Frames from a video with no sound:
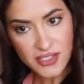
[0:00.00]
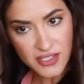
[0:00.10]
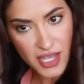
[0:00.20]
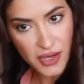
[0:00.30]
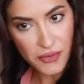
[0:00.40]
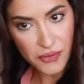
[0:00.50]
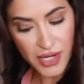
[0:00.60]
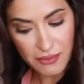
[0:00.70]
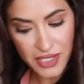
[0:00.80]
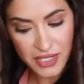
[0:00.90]
So
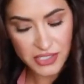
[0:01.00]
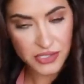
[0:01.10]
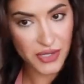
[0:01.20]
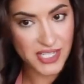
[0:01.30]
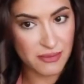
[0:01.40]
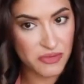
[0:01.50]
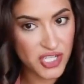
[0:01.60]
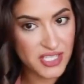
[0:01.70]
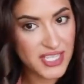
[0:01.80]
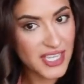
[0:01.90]
what I'm gonna do is I'm
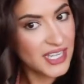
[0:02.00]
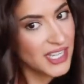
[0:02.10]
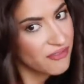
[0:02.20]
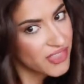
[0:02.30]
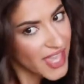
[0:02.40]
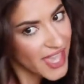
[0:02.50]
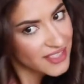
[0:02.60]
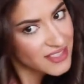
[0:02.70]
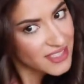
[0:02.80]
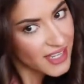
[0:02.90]
just gonna give the
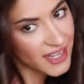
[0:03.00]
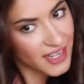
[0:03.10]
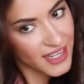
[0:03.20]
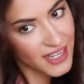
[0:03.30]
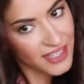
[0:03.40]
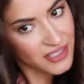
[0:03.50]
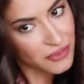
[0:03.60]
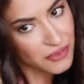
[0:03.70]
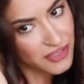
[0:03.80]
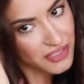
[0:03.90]
end a
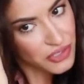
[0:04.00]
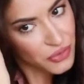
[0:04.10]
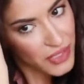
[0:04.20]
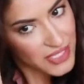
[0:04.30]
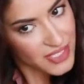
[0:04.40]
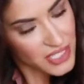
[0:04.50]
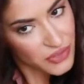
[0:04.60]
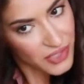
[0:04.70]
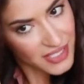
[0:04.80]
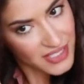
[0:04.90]
little twist.
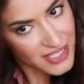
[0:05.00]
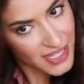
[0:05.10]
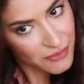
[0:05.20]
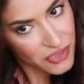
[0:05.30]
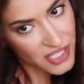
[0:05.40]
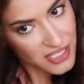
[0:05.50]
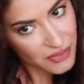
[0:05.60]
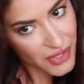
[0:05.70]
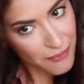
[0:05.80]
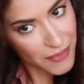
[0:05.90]
As you can see, I'm
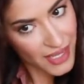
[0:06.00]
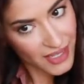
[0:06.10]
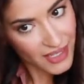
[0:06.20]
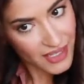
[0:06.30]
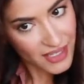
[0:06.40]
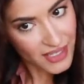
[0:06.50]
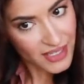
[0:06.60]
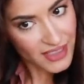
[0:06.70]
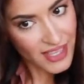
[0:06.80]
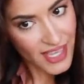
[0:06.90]
just grabbing
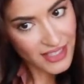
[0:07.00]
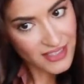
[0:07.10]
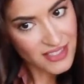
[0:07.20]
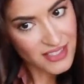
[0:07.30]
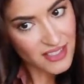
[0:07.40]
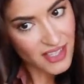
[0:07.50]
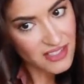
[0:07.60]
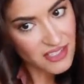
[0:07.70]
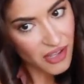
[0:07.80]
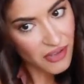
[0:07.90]
the ends,
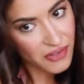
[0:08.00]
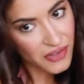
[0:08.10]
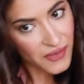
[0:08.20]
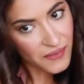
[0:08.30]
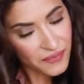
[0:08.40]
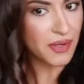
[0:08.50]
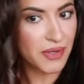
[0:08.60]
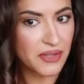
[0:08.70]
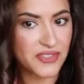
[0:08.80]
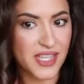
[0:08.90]
that's all.
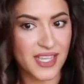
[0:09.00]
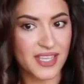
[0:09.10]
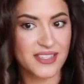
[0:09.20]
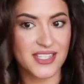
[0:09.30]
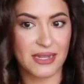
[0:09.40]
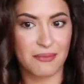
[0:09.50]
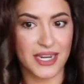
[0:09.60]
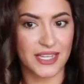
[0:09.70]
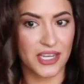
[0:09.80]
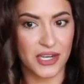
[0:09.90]
Couple of seconds and I'm
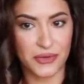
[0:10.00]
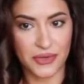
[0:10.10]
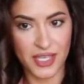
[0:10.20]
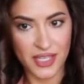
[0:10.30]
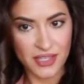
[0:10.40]
let it go.